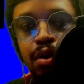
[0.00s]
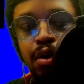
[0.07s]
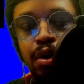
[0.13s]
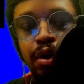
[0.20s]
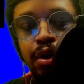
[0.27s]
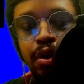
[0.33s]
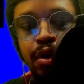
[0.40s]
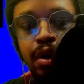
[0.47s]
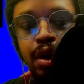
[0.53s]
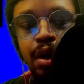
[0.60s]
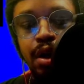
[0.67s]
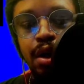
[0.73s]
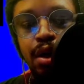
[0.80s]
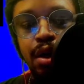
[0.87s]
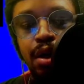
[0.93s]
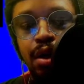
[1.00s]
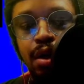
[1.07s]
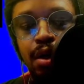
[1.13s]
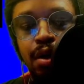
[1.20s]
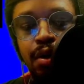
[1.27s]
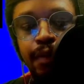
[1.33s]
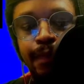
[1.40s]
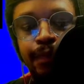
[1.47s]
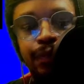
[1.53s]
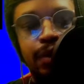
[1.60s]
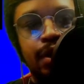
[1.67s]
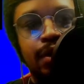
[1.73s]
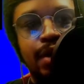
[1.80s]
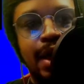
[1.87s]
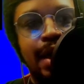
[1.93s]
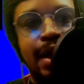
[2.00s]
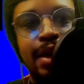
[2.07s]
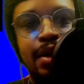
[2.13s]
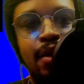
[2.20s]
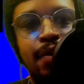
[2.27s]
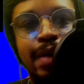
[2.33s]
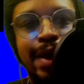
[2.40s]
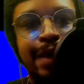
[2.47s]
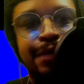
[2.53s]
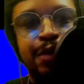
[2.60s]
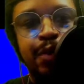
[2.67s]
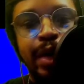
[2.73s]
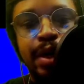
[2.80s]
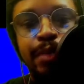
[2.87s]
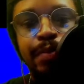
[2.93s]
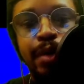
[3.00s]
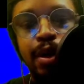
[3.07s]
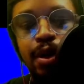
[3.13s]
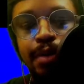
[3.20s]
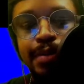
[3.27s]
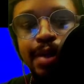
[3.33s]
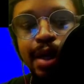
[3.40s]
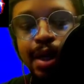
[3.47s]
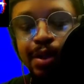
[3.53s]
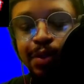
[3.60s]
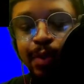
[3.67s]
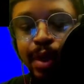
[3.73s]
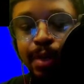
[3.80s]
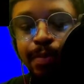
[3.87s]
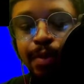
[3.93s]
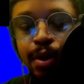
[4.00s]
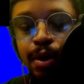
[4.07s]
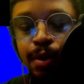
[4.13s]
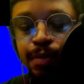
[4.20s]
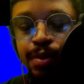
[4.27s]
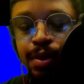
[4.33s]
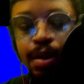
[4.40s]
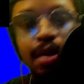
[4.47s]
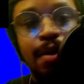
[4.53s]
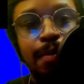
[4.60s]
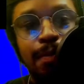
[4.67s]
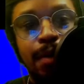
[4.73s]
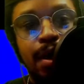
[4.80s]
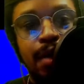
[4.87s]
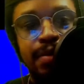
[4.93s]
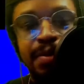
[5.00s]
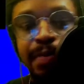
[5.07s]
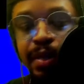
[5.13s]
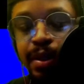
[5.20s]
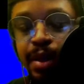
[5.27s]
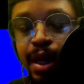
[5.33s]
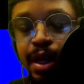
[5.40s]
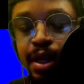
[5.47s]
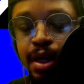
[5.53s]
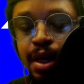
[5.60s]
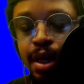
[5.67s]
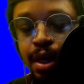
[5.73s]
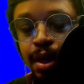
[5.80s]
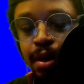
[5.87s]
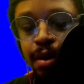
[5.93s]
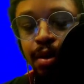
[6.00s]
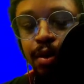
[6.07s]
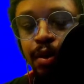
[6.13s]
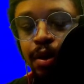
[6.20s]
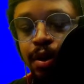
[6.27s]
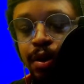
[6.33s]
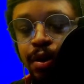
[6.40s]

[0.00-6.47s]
your you got, and don't have sweaty palms. I got sweaty palms. Mom spaghetti. Hold on.